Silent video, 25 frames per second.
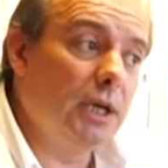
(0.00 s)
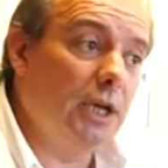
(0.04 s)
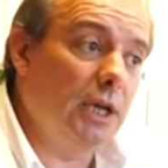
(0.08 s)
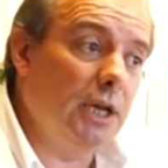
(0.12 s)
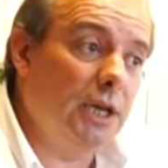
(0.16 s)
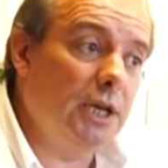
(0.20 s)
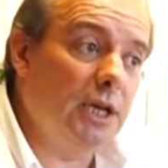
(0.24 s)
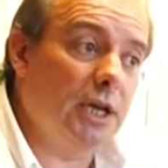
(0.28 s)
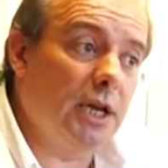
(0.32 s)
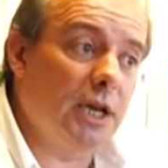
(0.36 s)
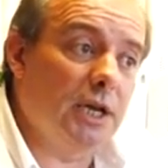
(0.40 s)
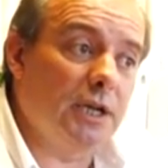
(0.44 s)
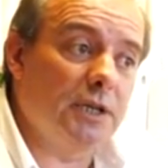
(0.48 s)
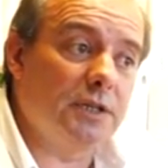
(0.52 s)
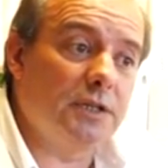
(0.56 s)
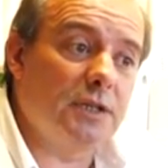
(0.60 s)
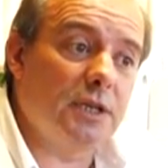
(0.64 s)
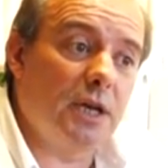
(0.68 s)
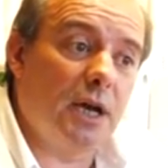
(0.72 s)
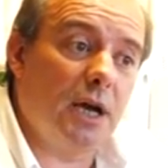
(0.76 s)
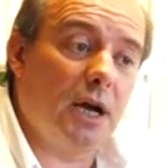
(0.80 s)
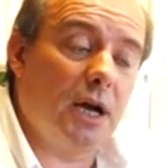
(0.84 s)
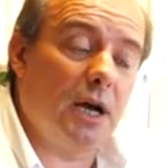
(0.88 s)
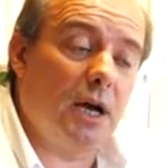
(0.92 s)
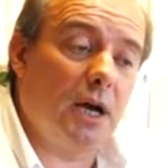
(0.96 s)
INIA is
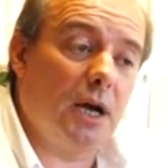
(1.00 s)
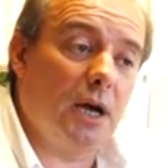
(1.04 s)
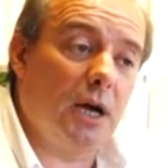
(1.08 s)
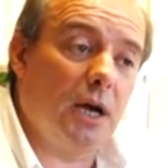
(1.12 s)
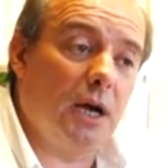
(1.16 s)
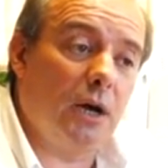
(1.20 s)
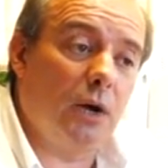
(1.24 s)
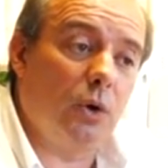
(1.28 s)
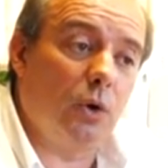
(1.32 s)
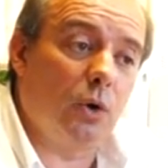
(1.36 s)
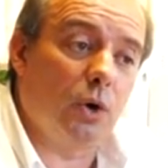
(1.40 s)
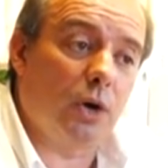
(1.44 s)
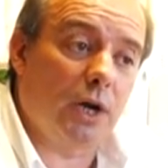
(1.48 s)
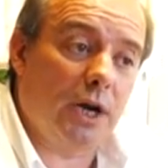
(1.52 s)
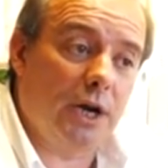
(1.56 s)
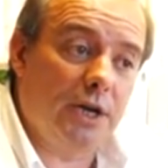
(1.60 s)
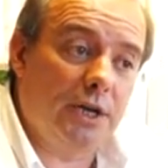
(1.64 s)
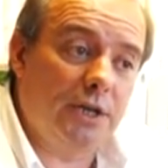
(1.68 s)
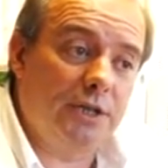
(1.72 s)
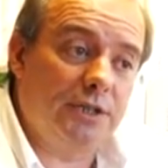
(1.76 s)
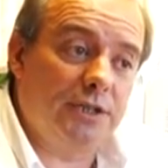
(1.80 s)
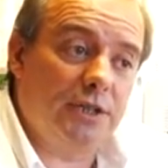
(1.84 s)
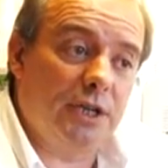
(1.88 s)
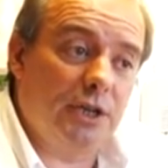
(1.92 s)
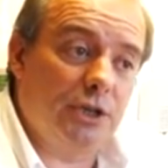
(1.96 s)
an
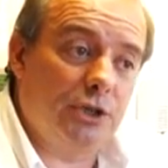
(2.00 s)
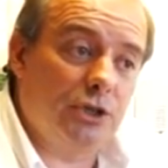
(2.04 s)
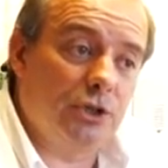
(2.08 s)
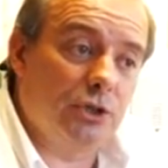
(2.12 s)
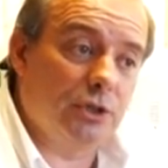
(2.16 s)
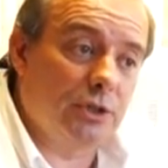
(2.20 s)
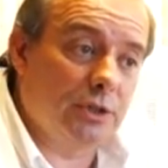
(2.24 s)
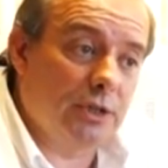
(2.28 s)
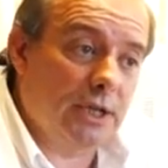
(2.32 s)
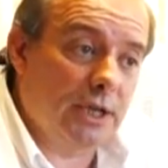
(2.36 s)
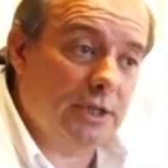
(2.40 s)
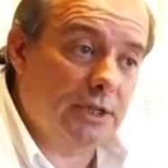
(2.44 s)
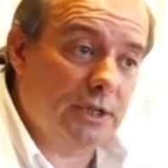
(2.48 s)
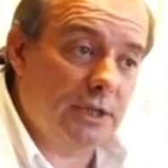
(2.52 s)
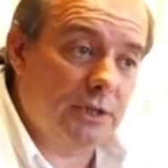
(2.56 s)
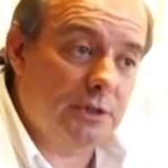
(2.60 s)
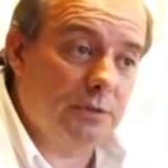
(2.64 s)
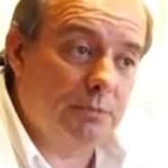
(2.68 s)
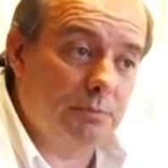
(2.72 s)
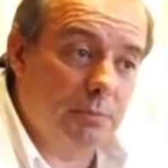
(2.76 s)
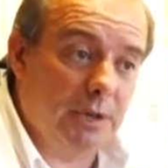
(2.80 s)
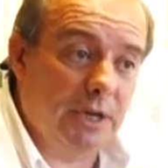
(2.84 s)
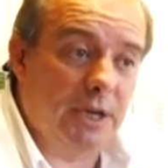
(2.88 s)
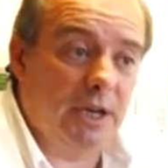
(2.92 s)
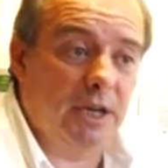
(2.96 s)
organization that
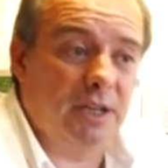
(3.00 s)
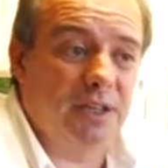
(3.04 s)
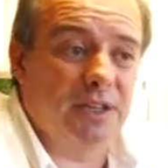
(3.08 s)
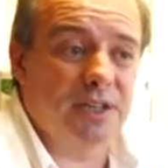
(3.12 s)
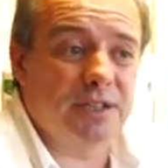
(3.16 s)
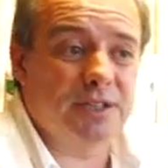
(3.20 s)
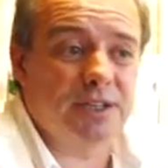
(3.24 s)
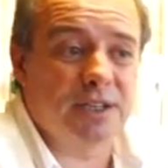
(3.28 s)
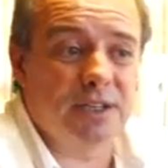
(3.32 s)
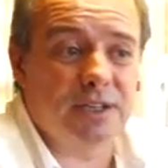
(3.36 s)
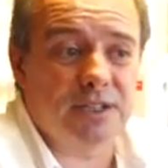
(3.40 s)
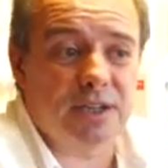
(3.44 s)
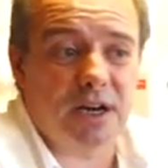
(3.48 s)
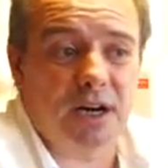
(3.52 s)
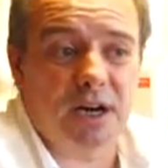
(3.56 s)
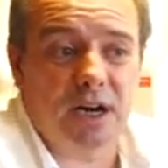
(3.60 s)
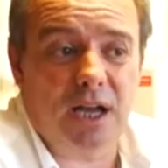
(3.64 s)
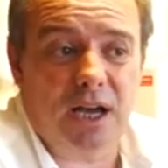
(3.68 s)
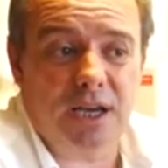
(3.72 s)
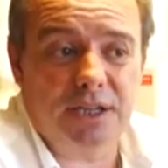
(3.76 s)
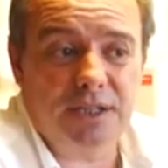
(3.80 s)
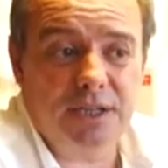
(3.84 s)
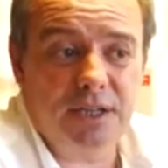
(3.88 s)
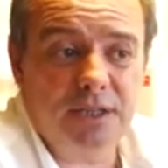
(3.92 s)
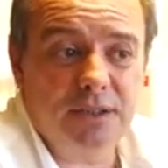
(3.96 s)
is very
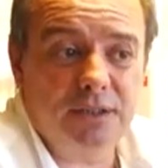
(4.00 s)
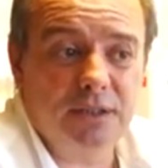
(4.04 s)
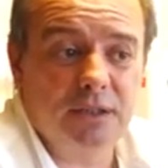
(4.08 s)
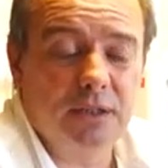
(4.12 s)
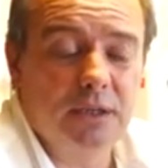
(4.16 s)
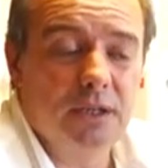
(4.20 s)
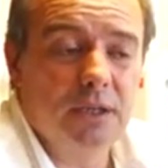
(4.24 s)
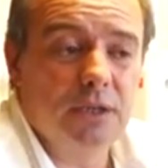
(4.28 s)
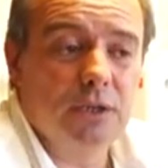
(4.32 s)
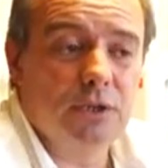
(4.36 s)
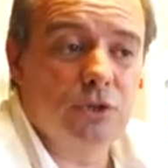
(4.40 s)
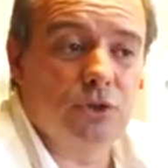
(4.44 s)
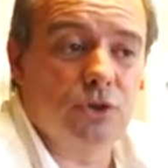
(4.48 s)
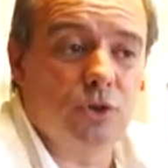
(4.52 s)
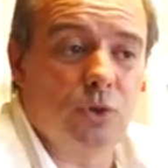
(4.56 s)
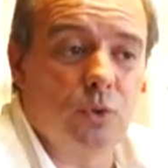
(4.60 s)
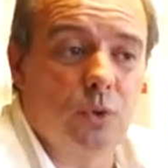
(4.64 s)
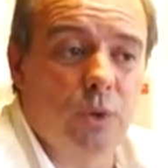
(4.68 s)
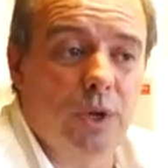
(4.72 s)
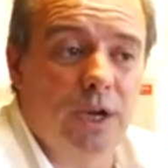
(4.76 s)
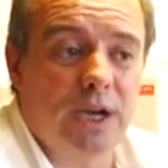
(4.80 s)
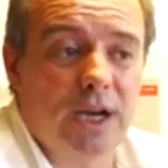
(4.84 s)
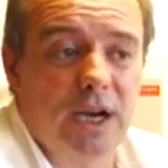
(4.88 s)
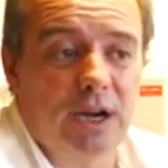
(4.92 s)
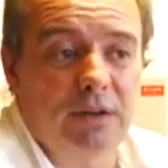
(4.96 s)
decentralized, so
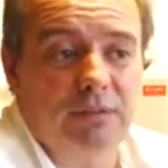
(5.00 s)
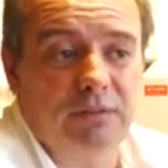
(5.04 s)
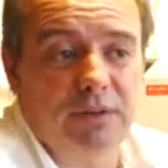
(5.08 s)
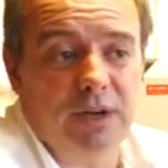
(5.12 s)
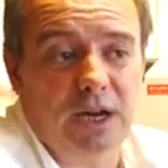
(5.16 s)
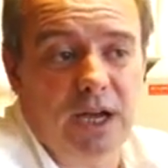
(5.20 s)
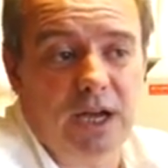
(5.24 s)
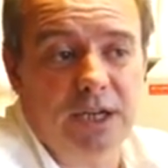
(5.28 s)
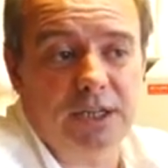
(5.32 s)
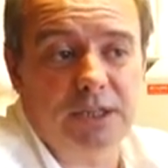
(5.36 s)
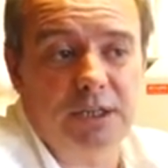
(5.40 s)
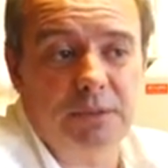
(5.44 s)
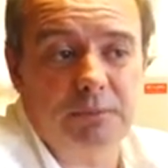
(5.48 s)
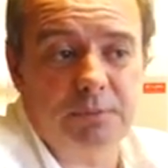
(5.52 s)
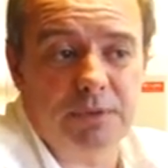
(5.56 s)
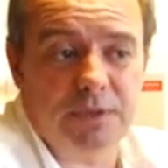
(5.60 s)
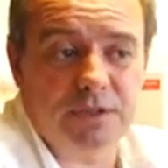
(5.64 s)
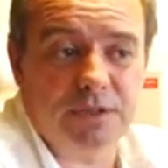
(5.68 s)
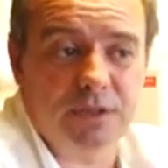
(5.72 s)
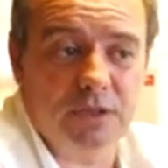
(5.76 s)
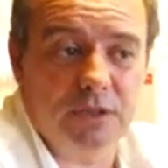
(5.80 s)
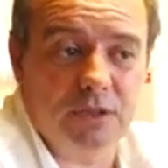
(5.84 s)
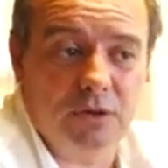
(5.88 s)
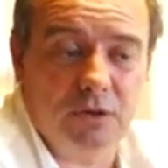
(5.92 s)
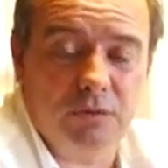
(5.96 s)
we have
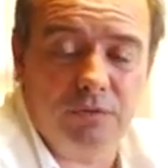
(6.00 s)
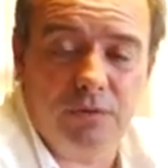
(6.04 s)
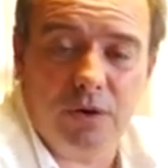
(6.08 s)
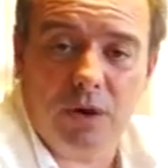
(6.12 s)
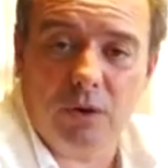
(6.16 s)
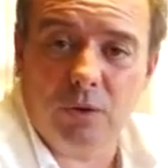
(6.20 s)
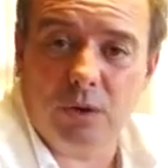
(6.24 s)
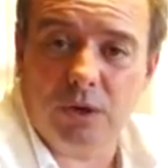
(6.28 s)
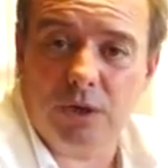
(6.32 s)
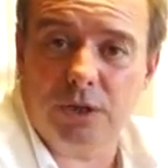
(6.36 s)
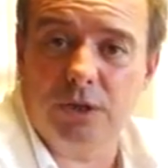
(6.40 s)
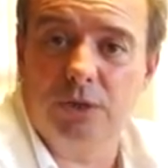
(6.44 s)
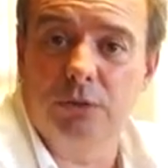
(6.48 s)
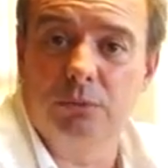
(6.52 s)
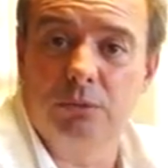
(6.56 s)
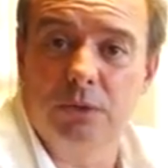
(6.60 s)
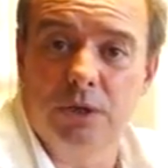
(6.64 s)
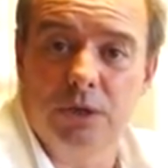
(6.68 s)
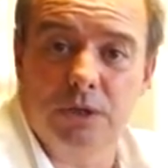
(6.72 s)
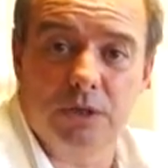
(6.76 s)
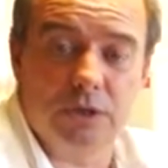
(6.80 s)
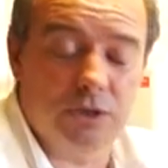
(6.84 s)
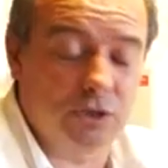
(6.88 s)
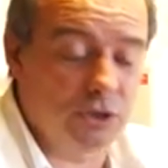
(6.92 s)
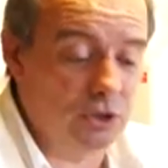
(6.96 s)
90% of our
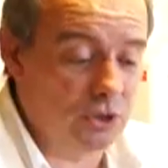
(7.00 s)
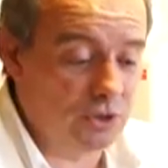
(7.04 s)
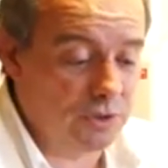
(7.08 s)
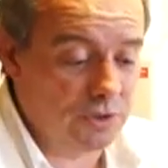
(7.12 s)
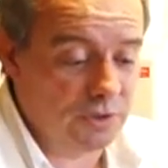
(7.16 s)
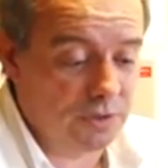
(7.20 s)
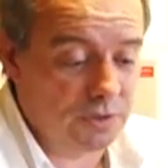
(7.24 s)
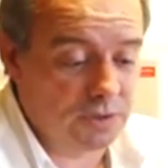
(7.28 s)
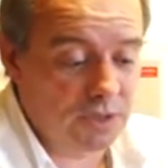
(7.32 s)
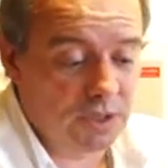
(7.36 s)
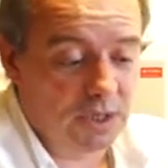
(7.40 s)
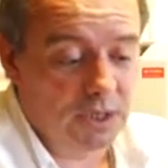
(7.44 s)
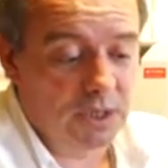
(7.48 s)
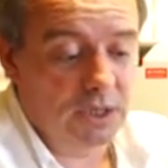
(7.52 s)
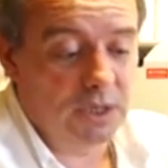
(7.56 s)
human resources